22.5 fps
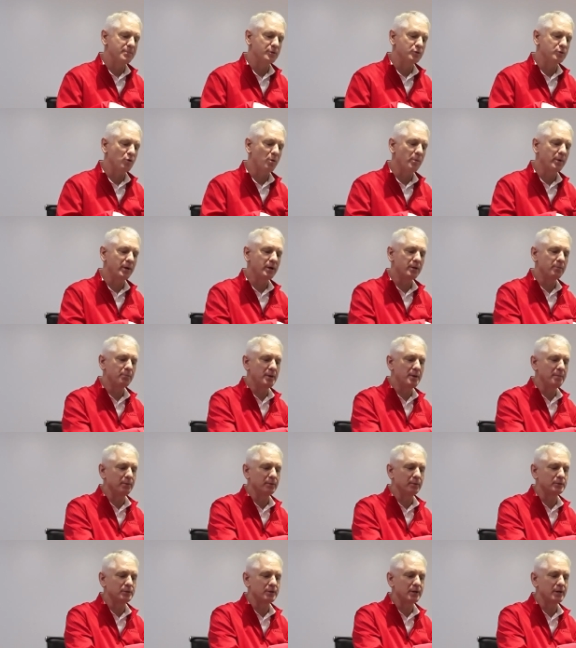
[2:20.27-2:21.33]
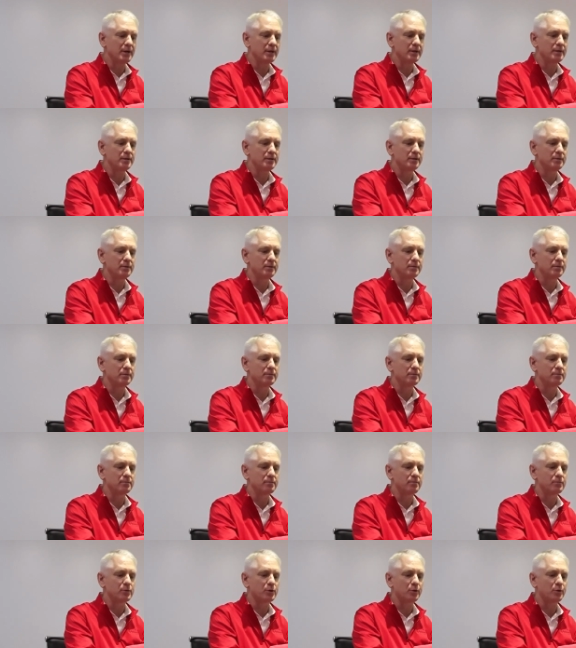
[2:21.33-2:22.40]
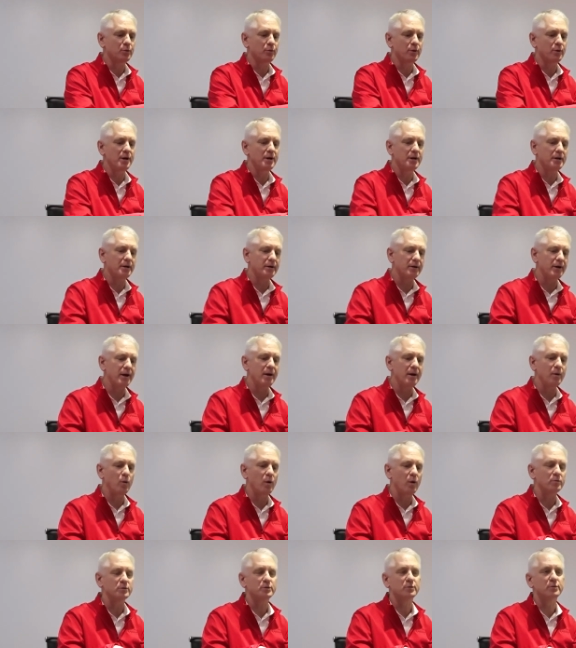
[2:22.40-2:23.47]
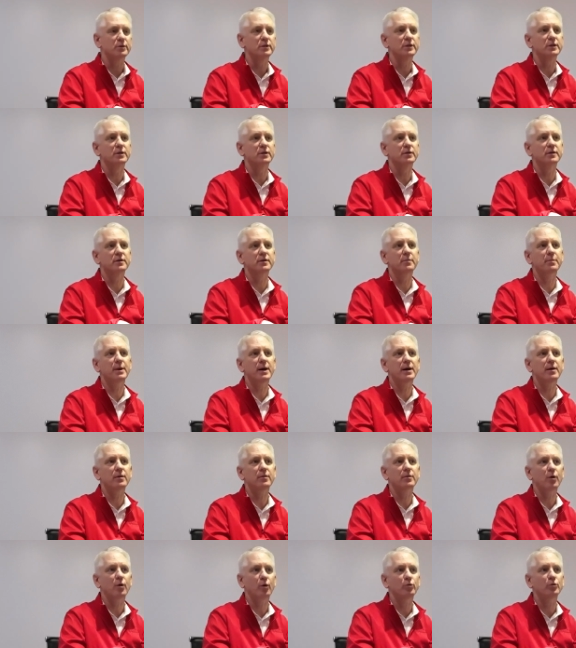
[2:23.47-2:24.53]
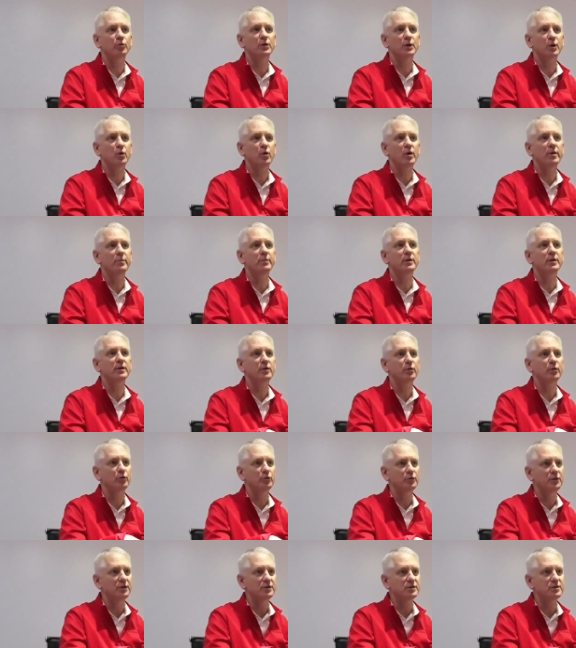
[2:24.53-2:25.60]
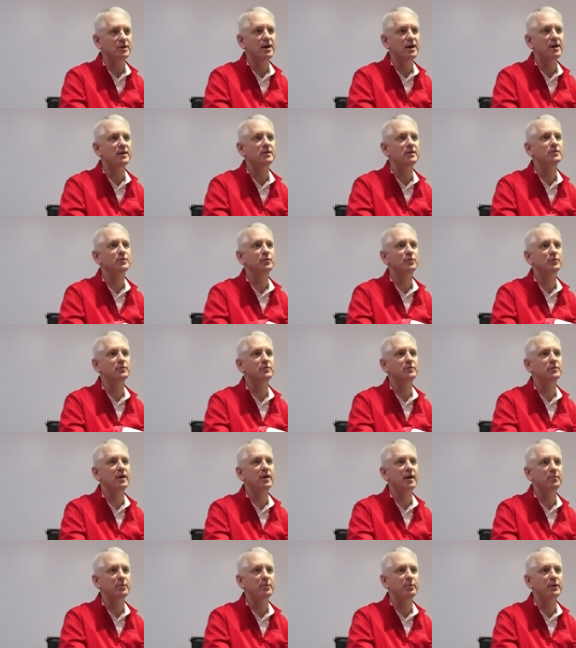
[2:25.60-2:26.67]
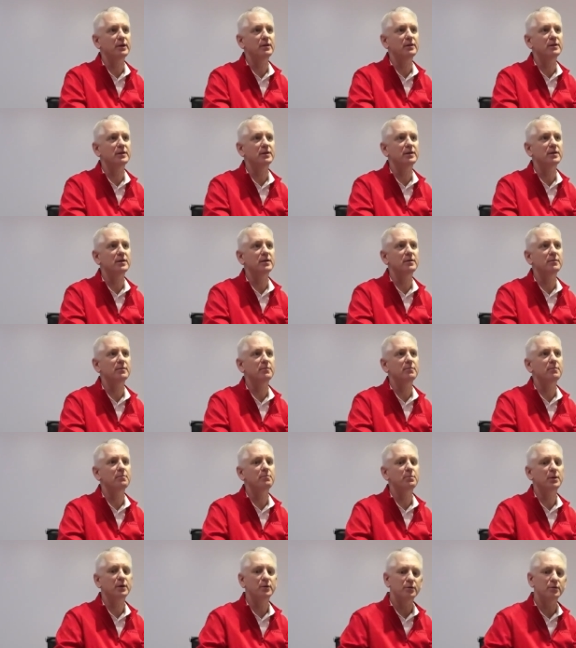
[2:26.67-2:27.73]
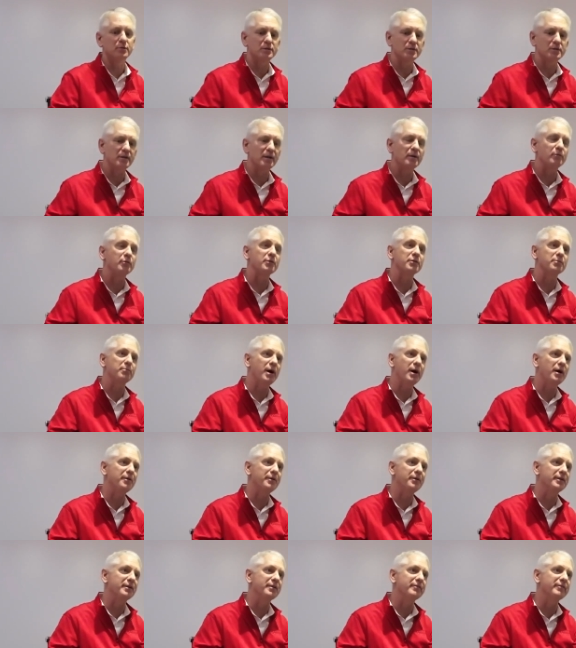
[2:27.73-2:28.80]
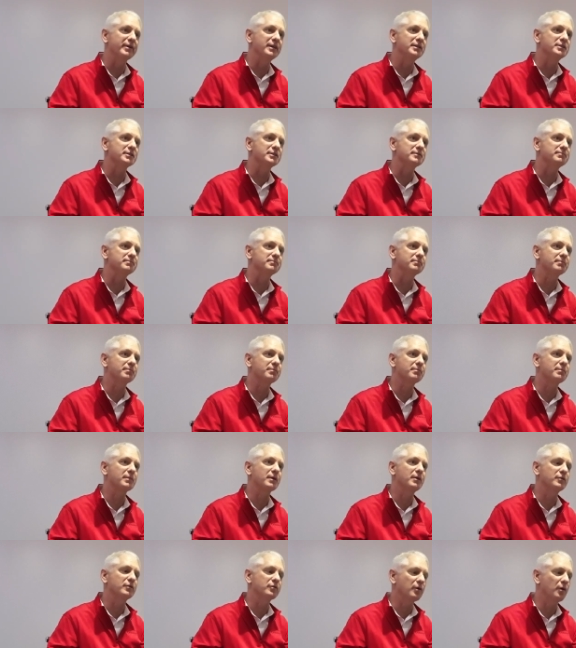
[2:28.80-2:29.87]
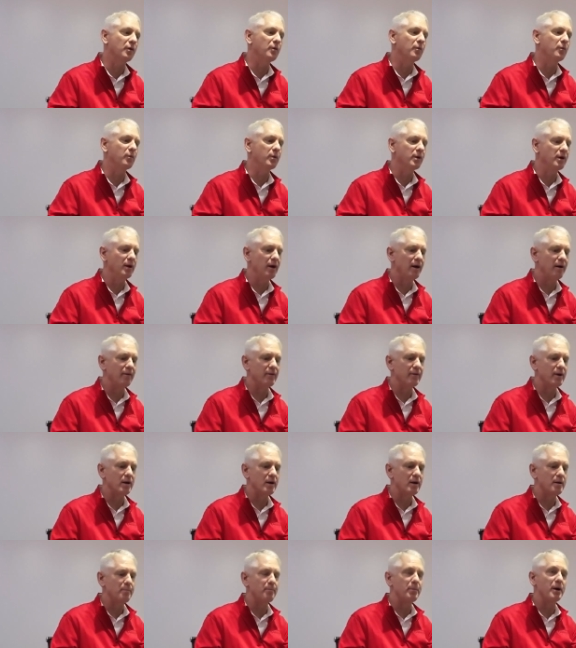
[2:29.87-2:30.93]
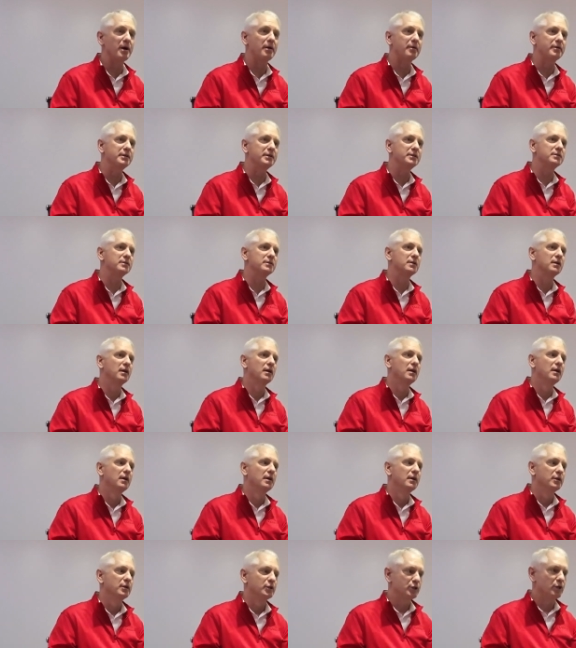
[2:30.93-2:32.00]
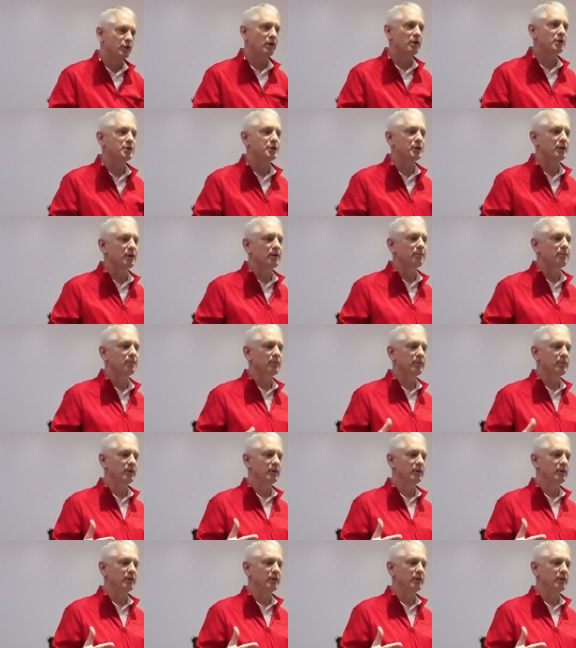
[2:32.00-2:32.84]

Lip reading: there's so many people trying to recreate what was really good about old equipment, old designs, old capability, but using that with modern innovation. So we have a battery charger.